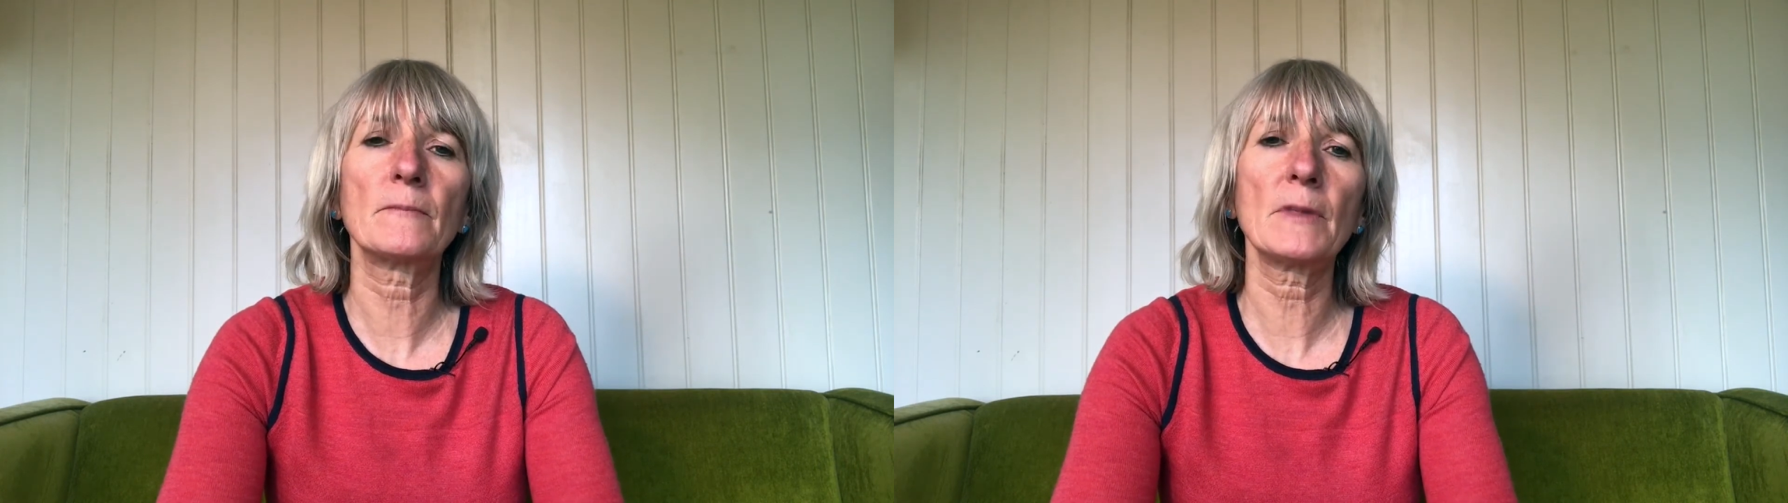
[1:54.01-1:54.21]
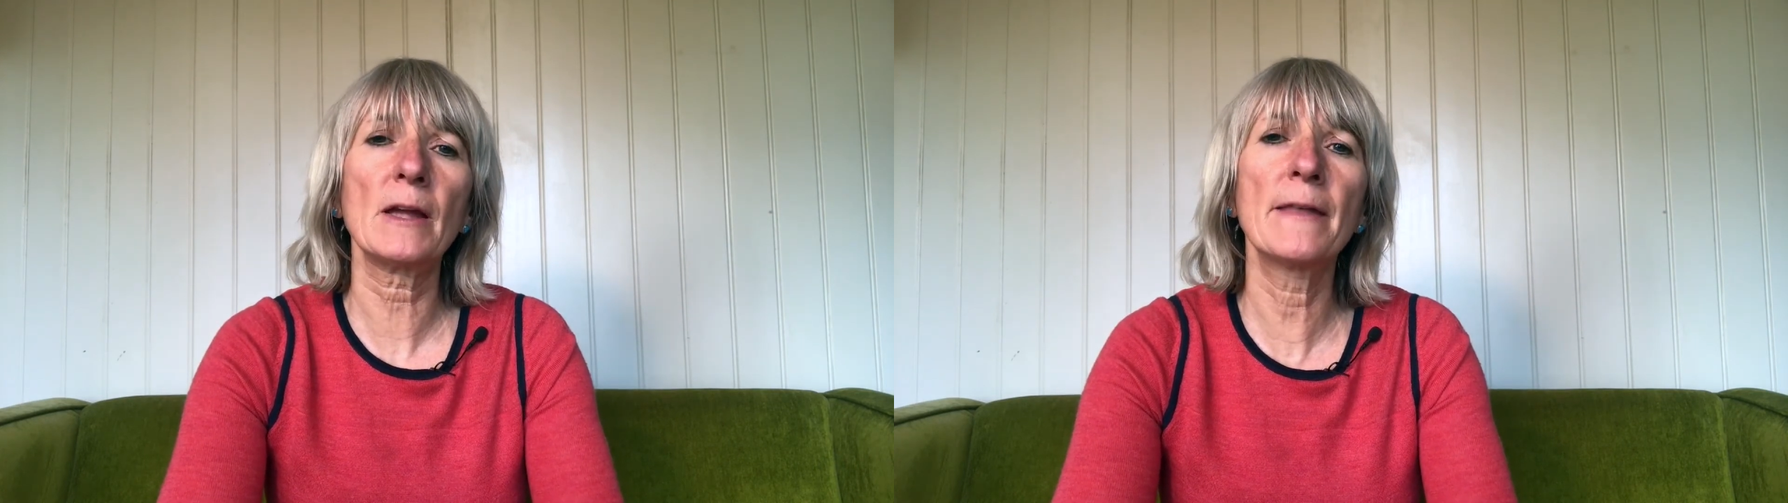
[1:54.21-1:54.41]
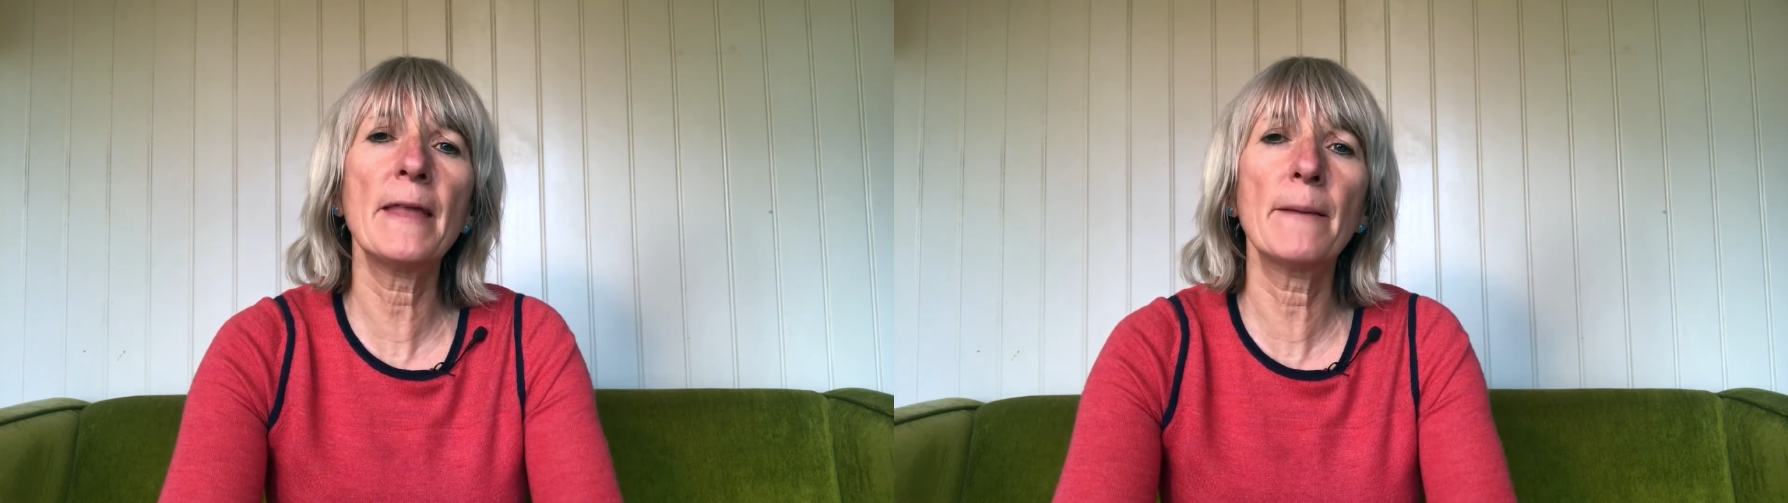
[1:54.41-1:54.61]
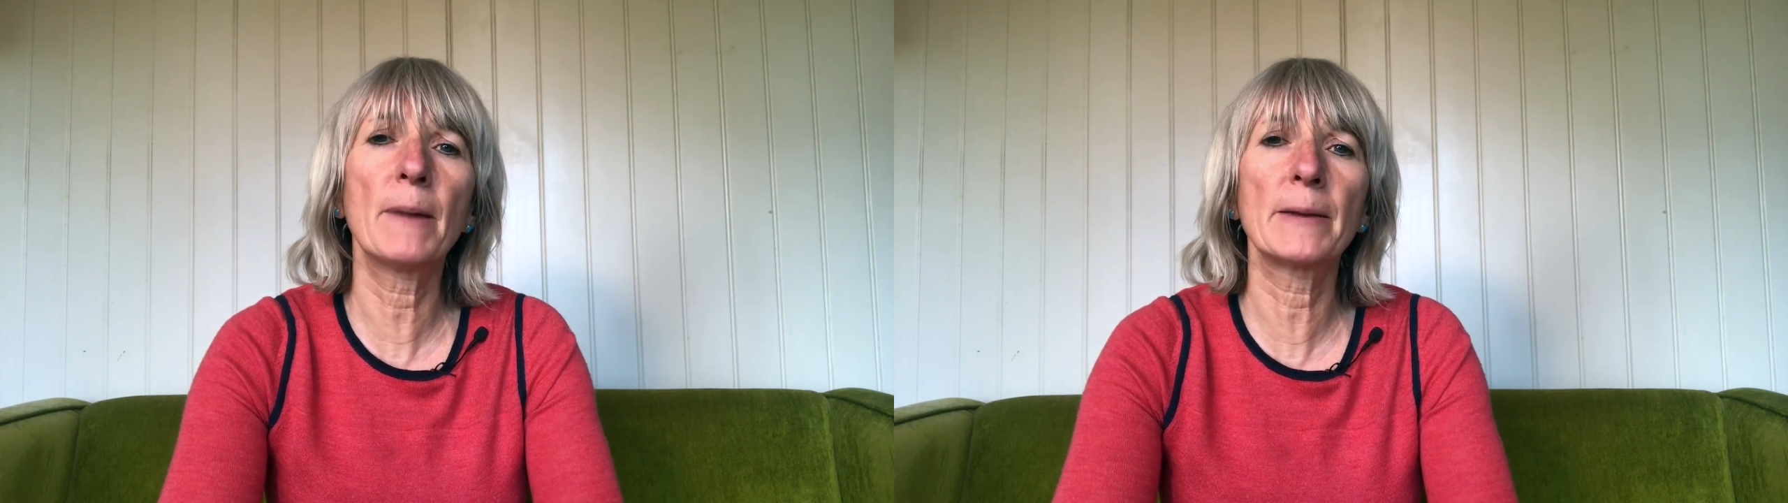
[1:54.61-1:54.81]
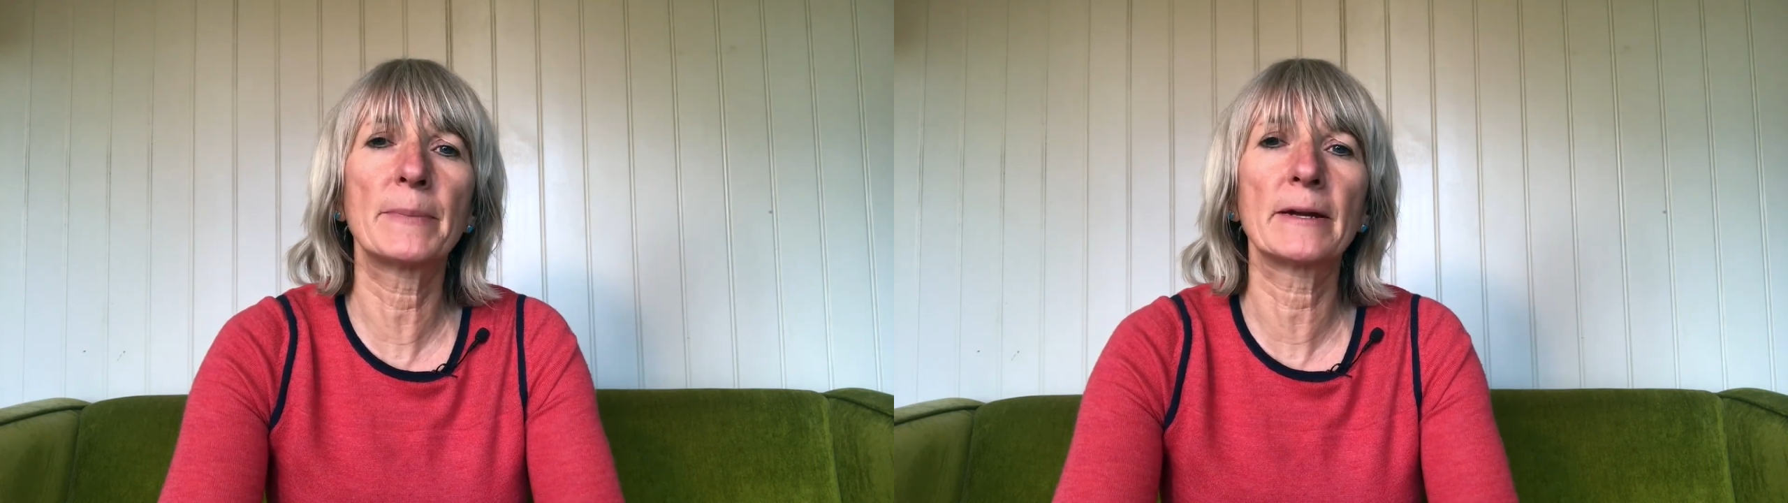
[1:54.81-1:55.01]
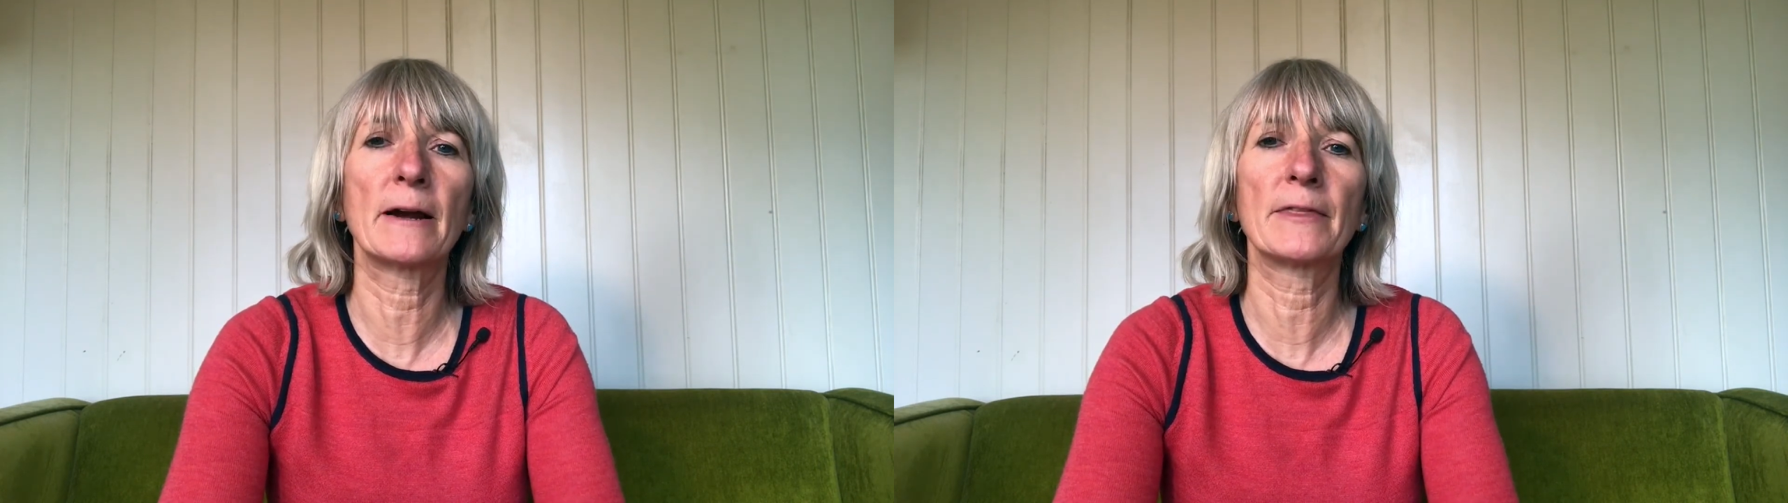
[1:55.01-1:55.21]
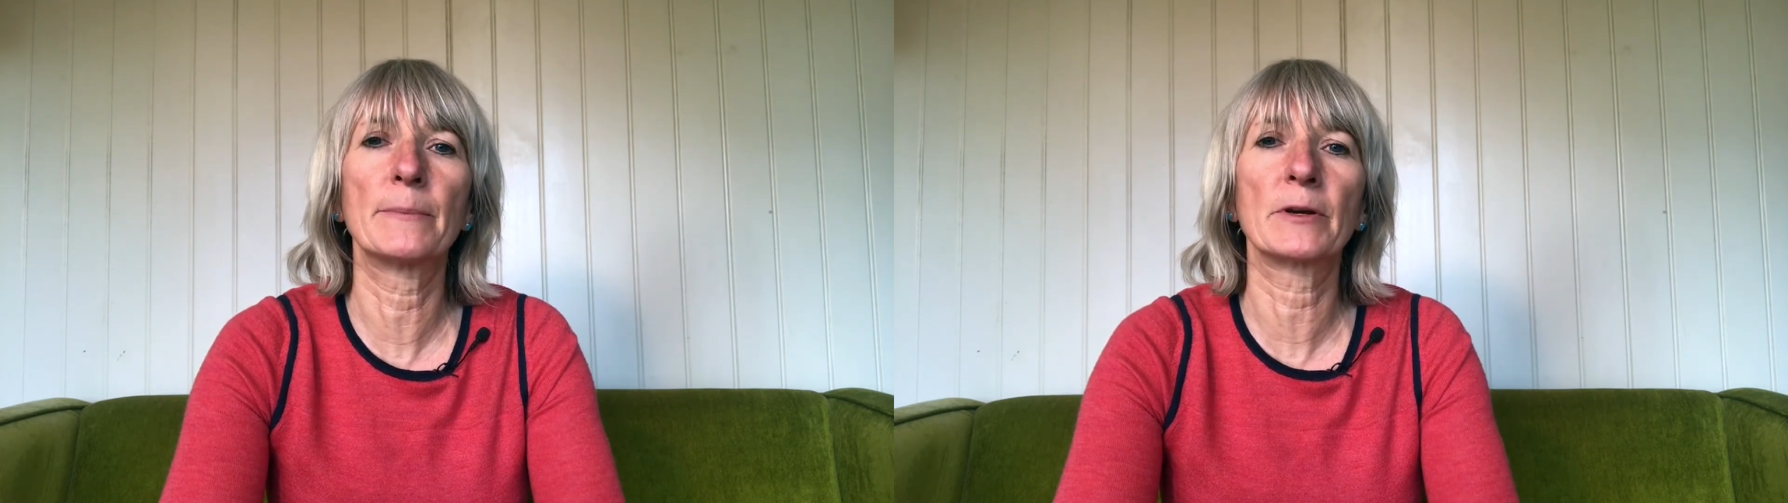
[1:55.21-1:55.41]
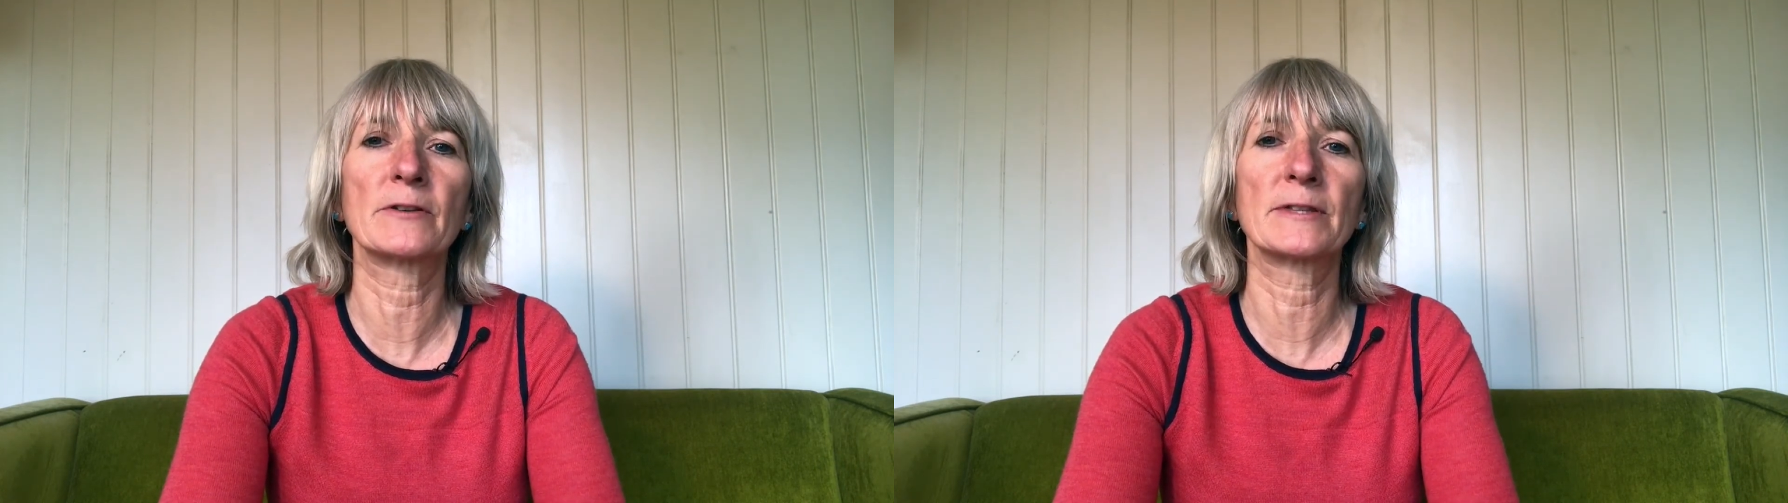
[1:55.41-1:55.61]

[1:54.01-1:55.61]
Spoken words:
and that might be either because